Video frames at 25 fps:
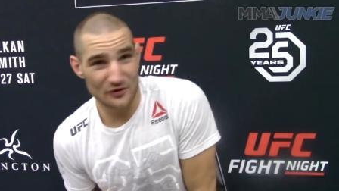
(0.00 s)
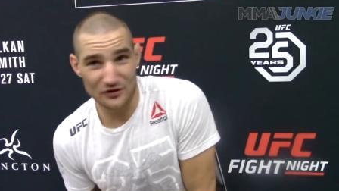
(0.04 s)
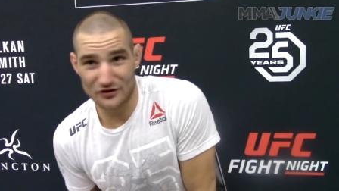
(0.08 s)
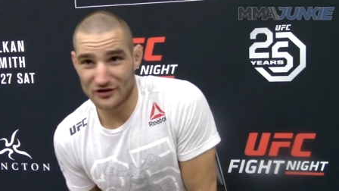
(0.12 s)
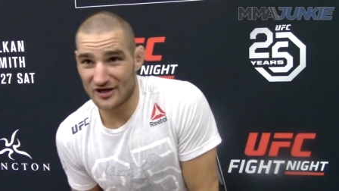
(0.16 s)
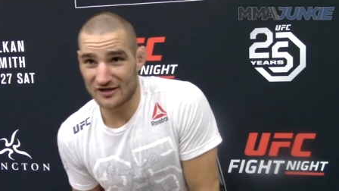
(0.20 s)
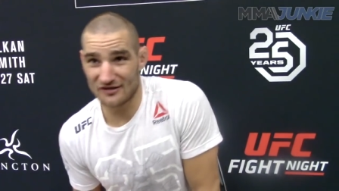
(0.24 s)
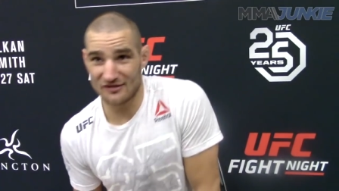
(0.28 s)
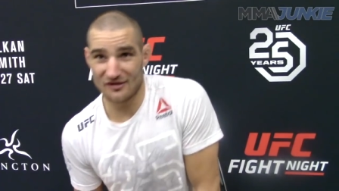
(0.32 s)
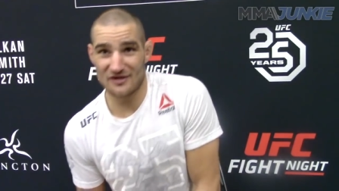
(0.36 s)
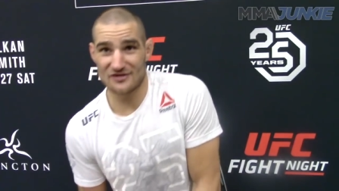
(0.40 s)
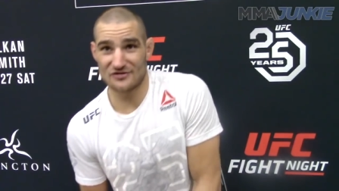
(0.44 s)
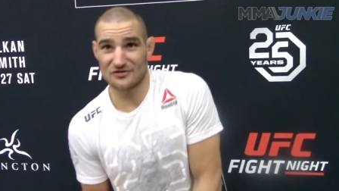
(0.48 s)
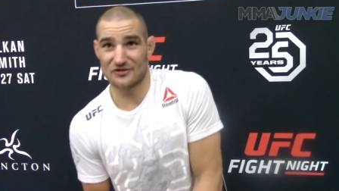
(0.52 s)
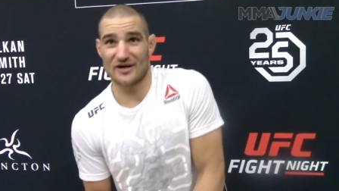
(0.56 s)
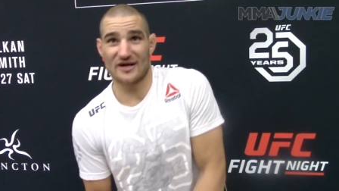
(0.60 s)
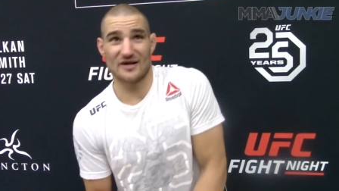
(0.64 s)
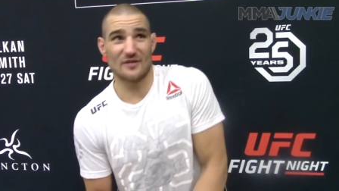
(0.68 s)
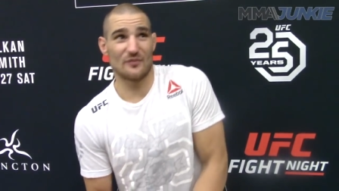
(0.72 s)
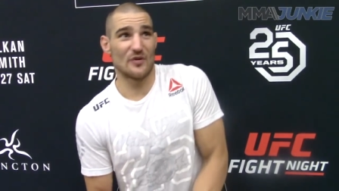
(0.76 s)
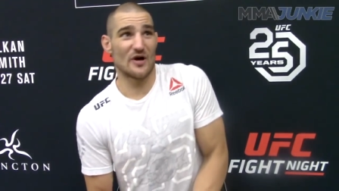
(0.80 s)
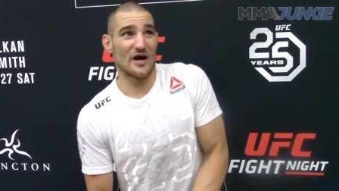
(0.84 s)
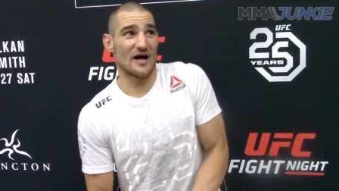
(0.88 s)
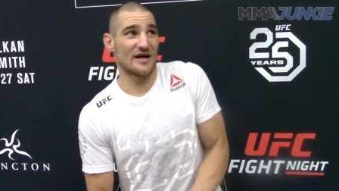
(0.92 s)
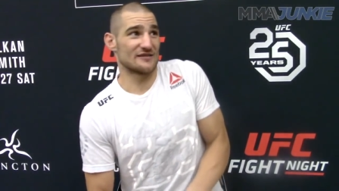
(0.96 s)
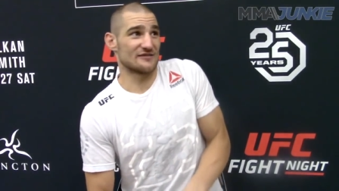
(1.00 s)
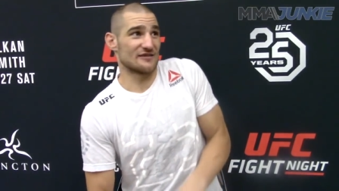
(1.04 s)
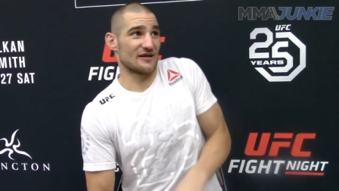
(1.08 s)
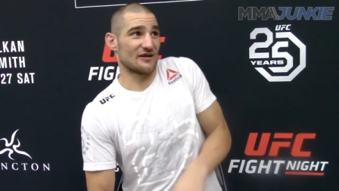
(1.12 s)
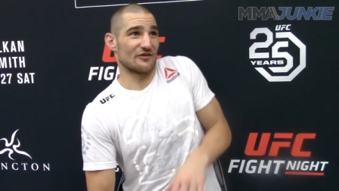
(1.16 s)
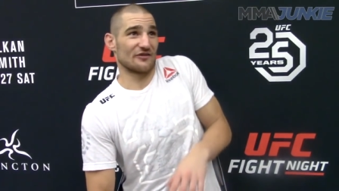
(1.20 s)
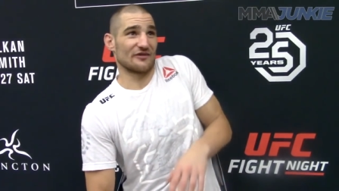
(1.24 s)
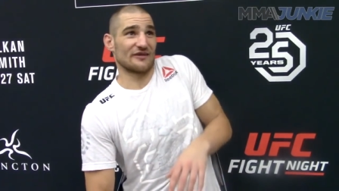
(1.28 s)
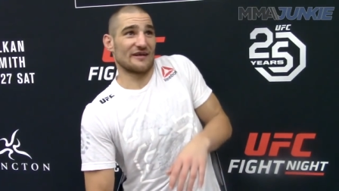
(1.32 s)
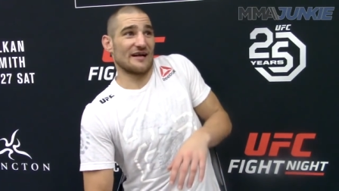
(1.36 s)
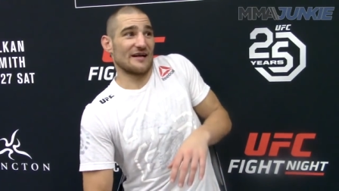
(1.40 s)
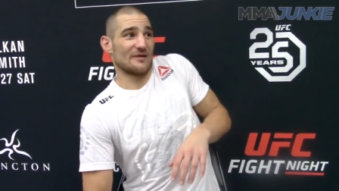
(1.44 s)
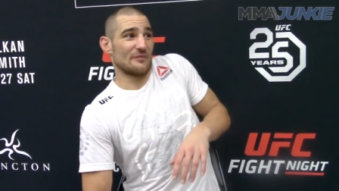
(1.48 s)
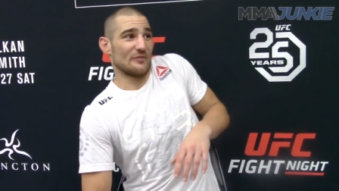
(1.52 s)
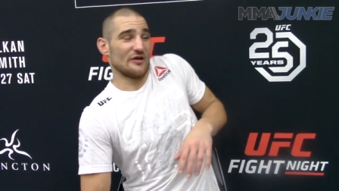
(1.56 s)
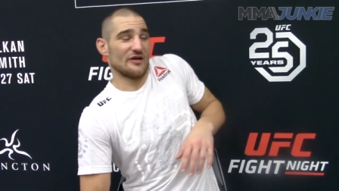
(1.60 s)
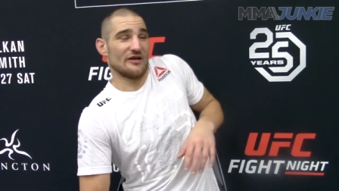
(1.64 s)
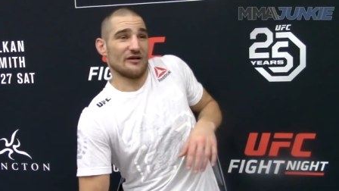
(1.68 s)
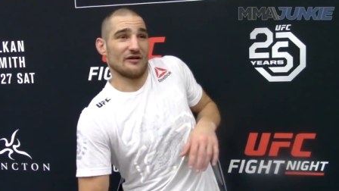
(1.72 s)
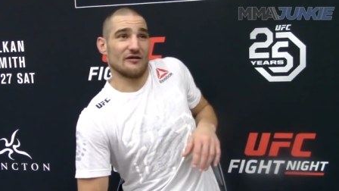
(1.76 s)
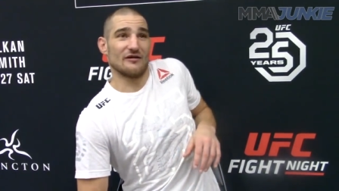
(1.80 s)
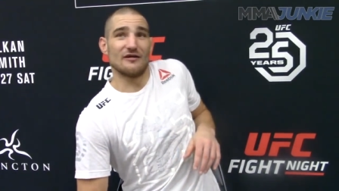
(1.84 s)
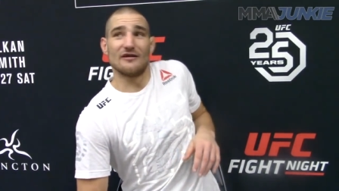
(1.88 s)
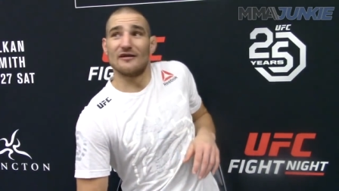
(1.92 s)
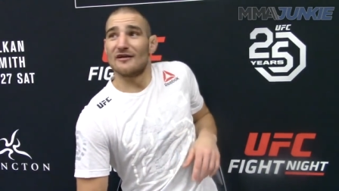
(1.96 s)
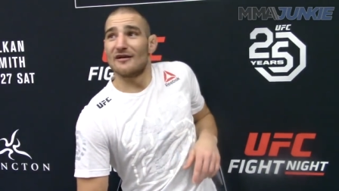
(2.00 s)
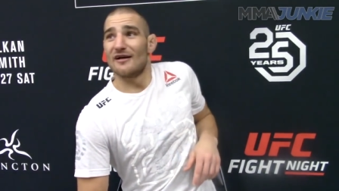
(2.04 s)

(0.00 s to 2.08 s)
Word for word: but your gun laws are kind of bad, so I don't think I could be here.